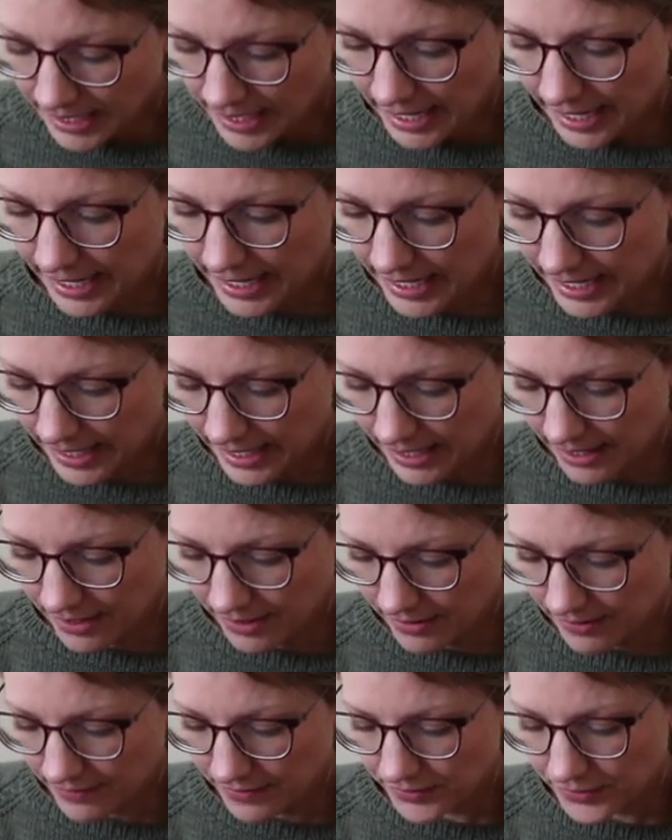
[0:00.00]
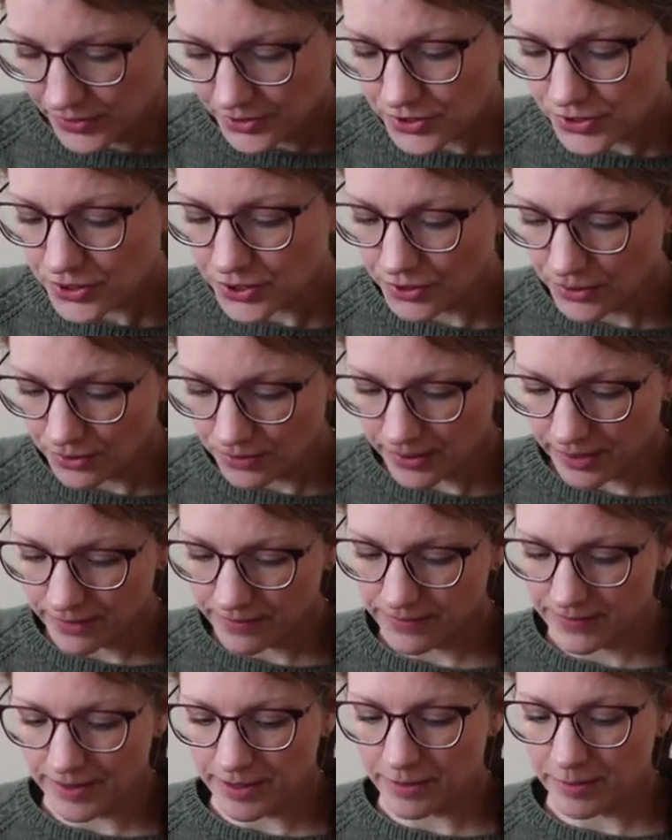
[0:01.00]
I have two
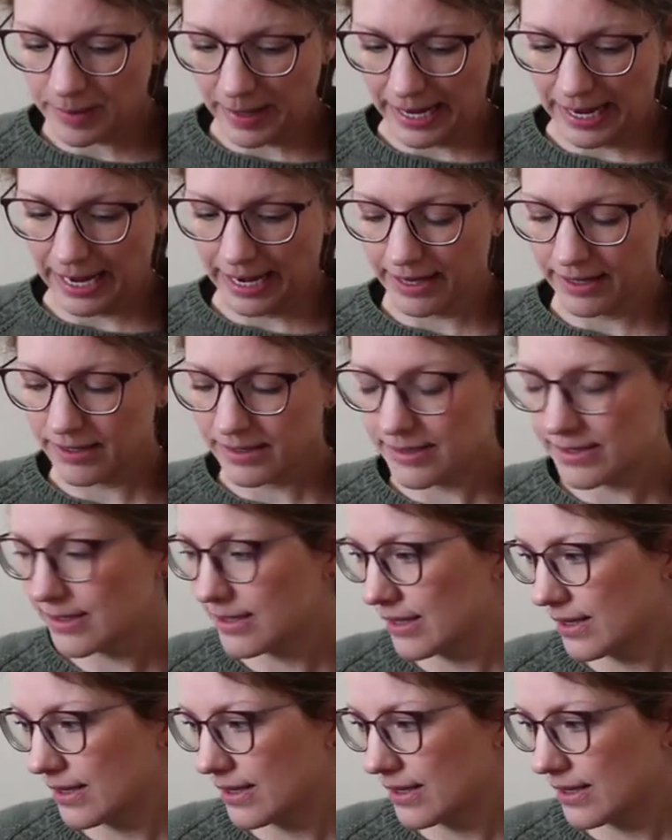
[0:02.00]
of their bags.